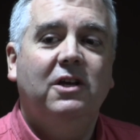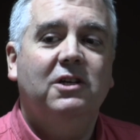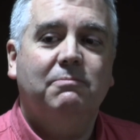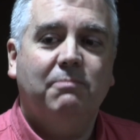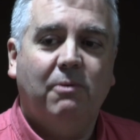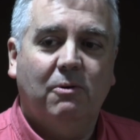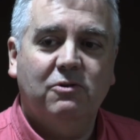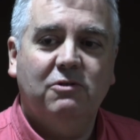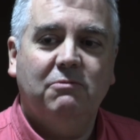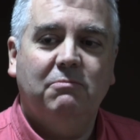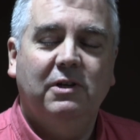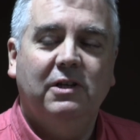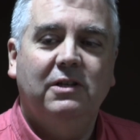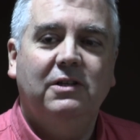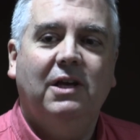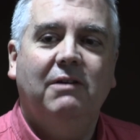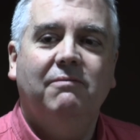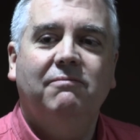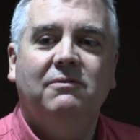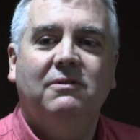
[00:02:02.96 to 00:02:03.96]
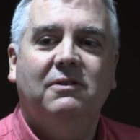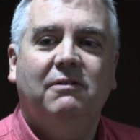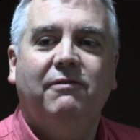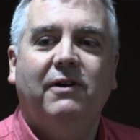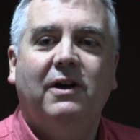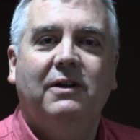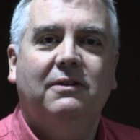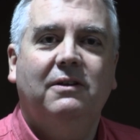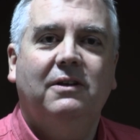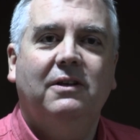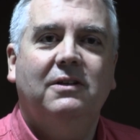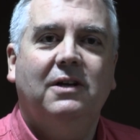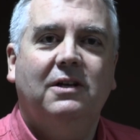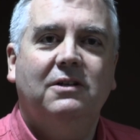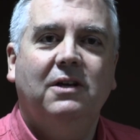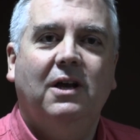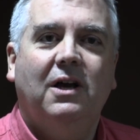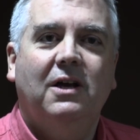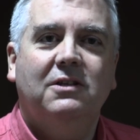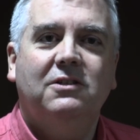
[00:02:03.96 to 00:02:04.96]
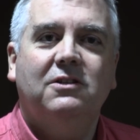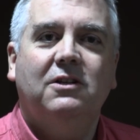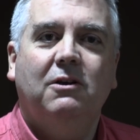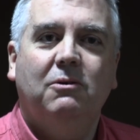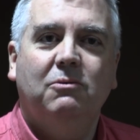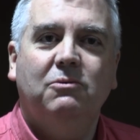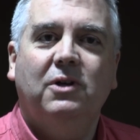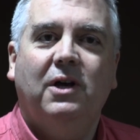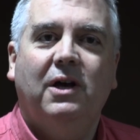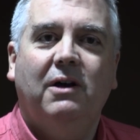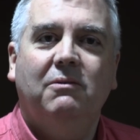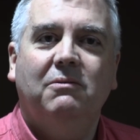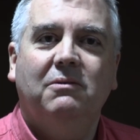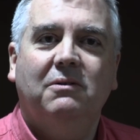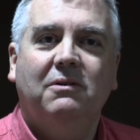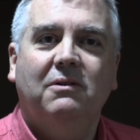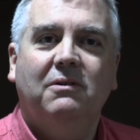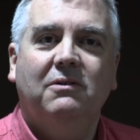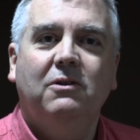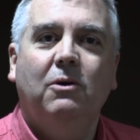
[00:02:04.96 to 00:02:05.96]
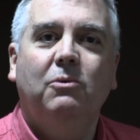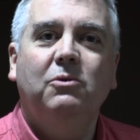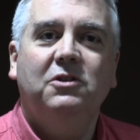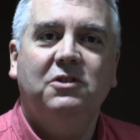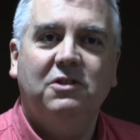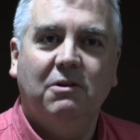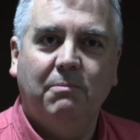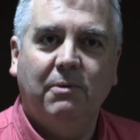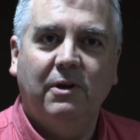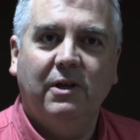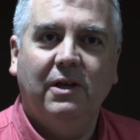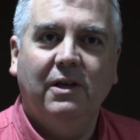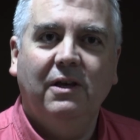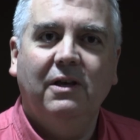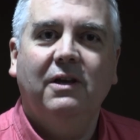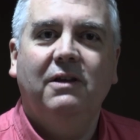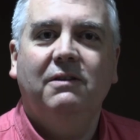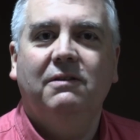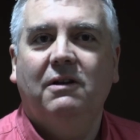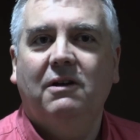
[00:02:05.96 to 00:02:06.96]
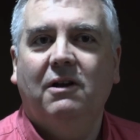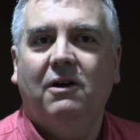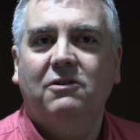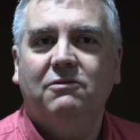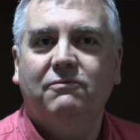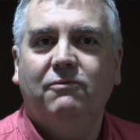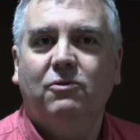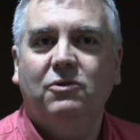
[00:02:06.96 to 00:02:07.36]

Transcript: years possibly, given the fact that it actually has slowed down noticeably in the last